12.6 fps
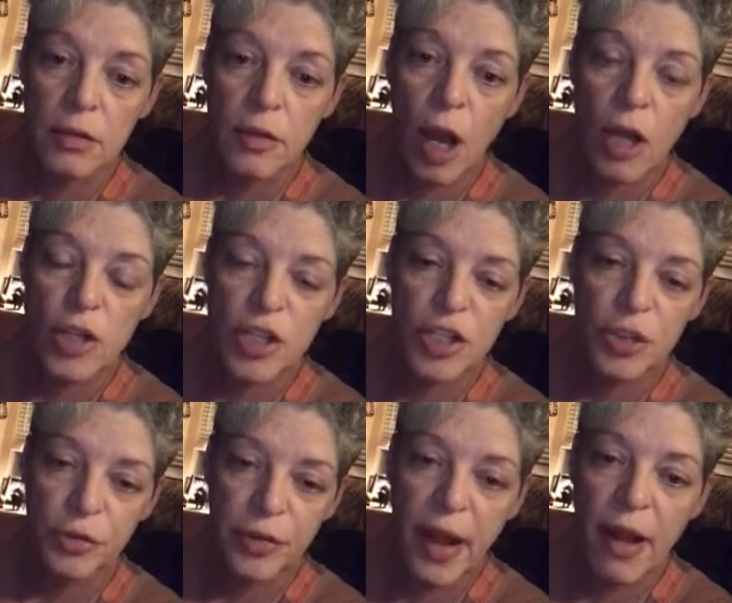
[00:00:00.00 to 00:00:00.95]
not just
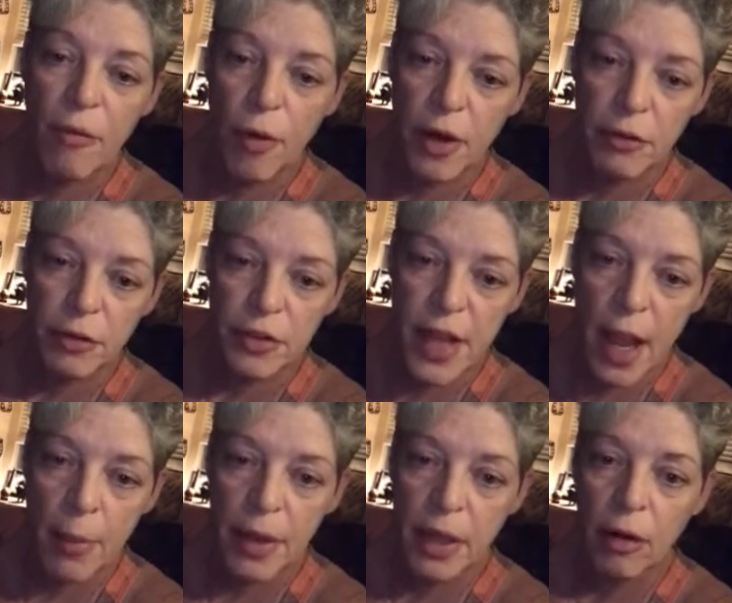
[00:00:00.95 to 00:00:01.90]
survive whatever is
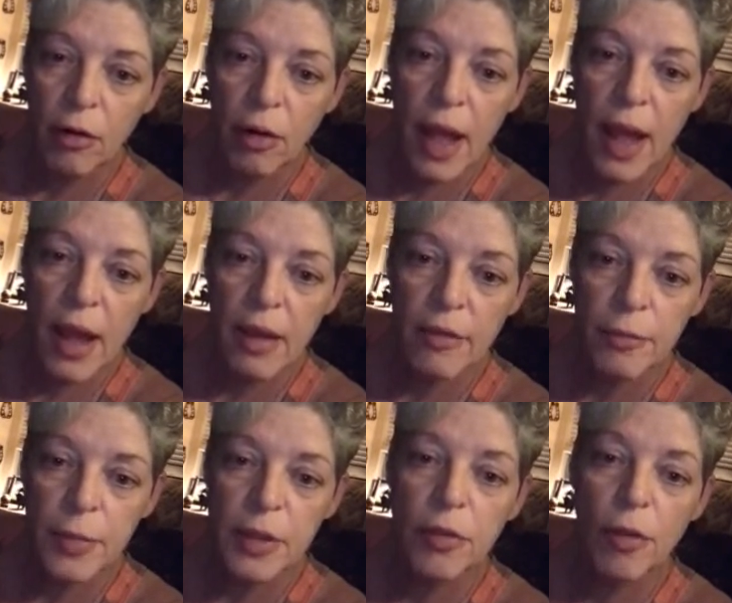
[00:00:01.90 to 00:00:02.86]
happening in our life,
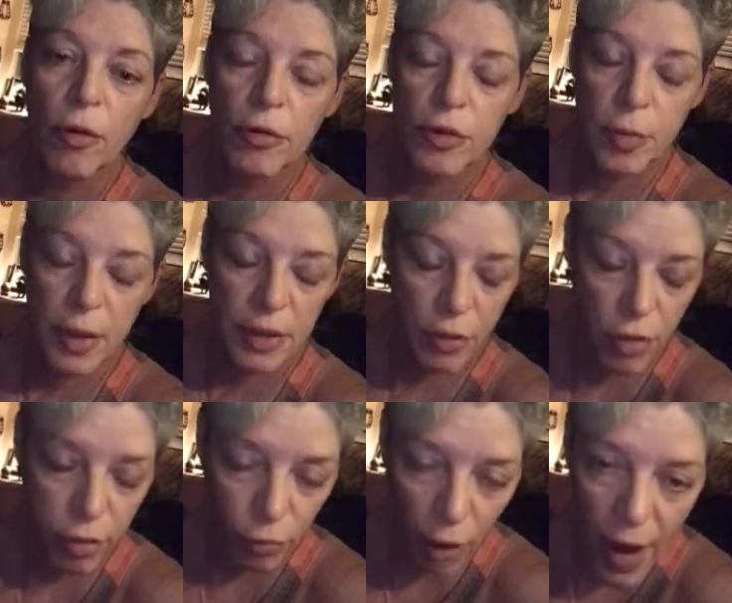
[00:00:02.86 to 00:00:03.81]
but to
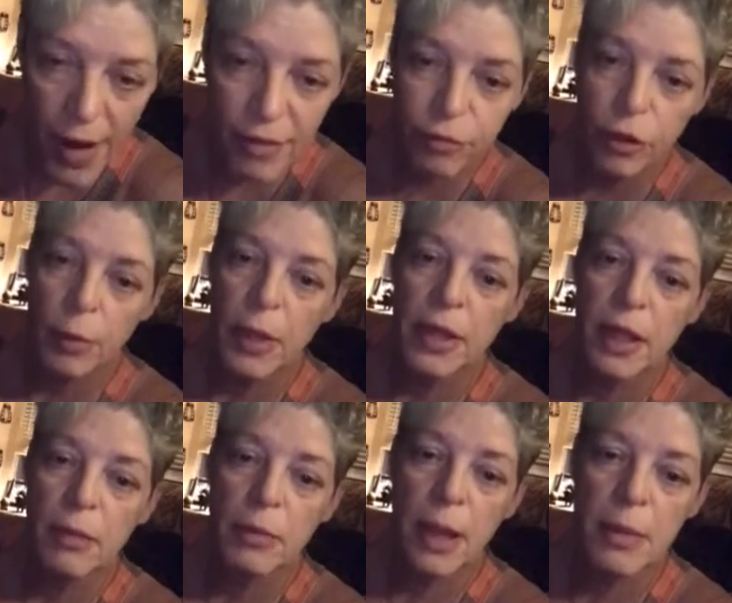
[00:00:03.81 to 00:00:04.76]
thrive from it,
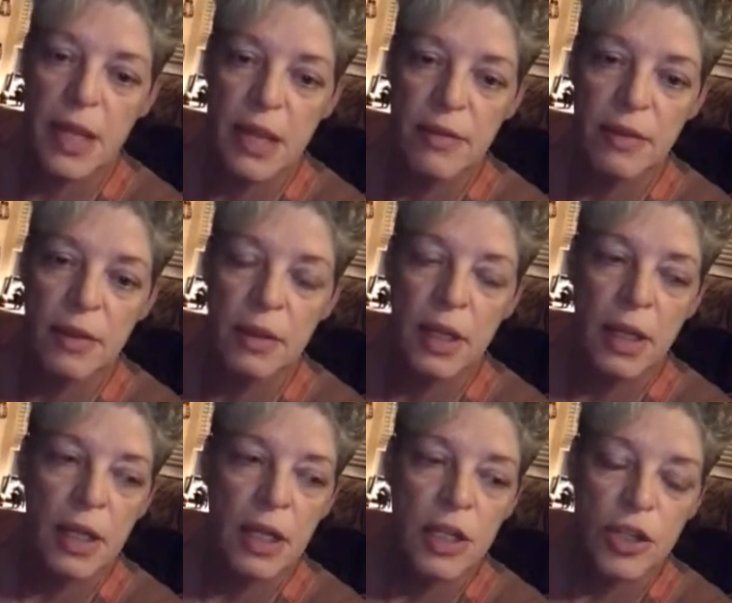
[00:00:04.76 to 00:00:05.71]
and maybe even
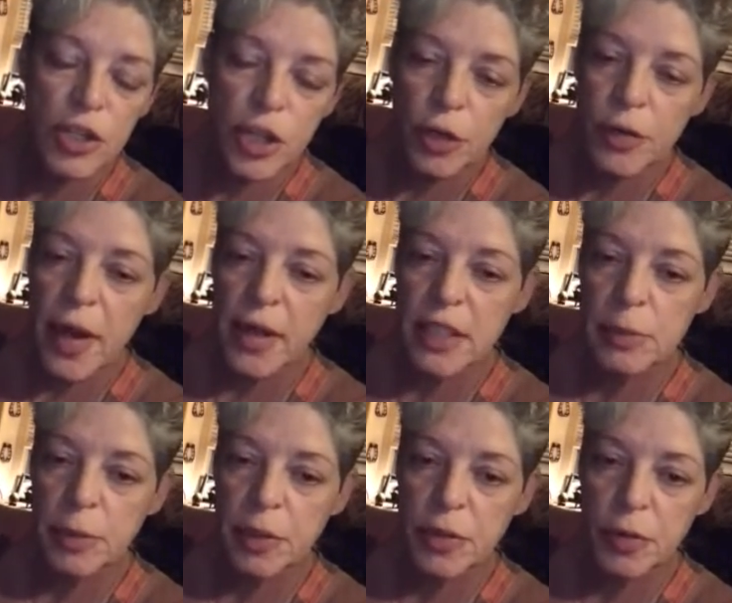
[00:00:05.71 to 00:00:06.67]
share that
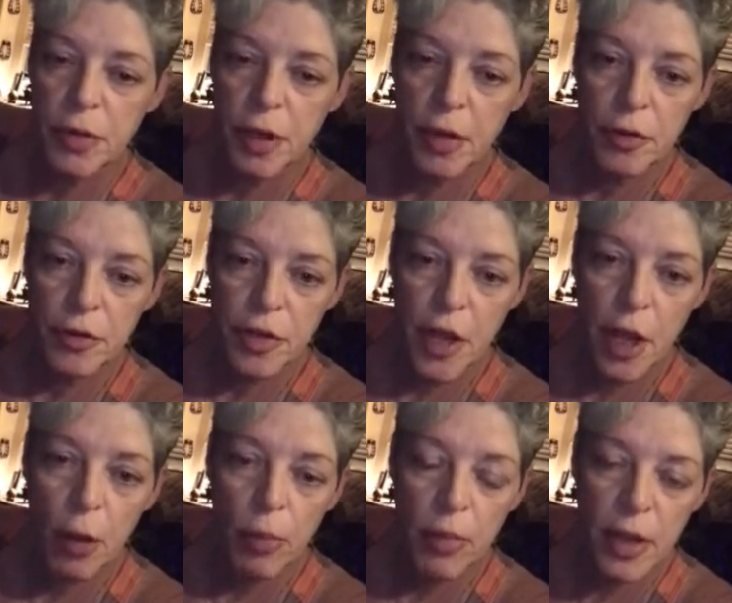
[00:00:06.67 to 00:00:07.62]
experience with others to
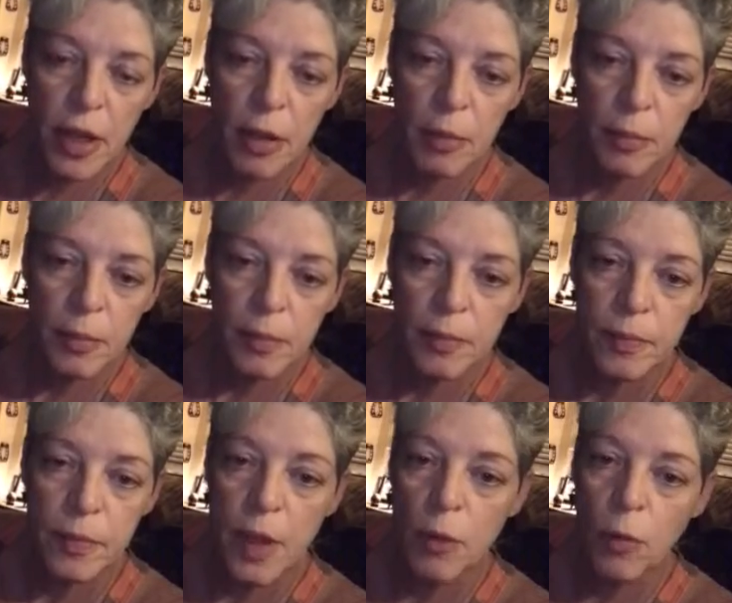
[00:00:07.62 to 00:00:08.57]
help them
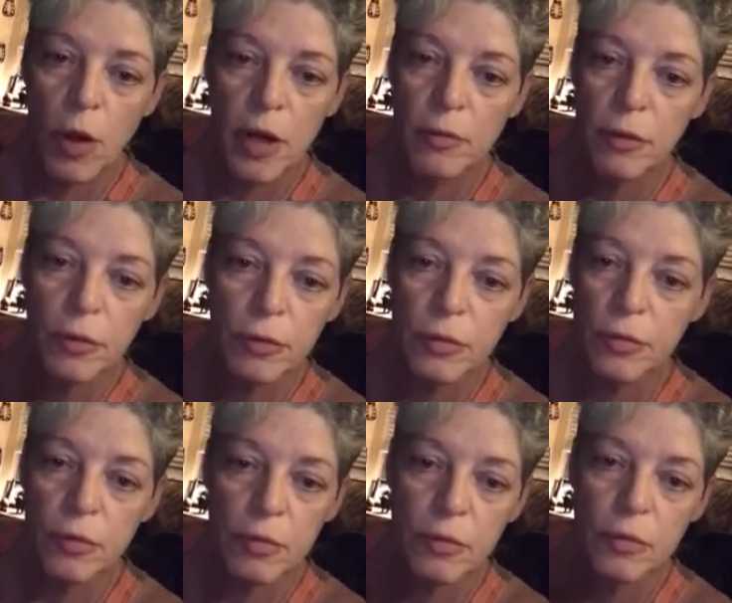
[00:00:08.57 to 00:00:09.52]
in whatever
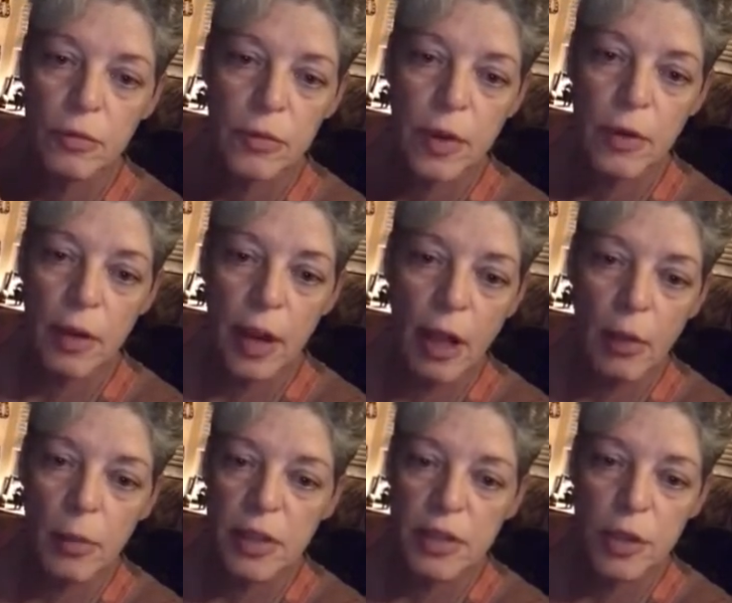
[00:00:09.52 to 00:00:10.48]

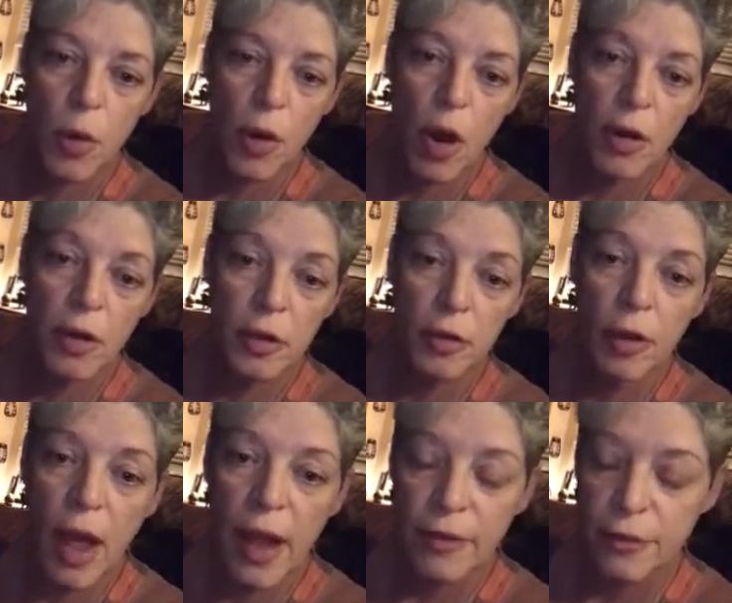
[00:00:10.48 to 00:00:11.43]
elements going on in their
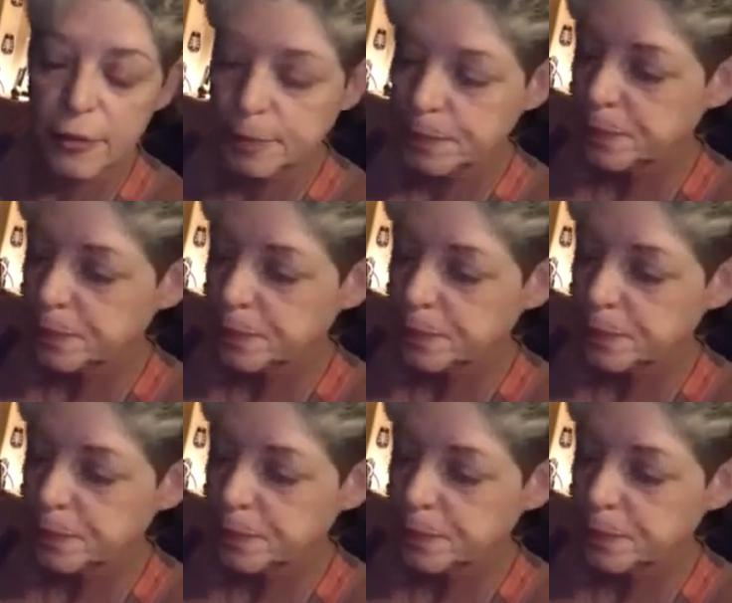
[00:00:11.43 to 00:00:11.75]
life.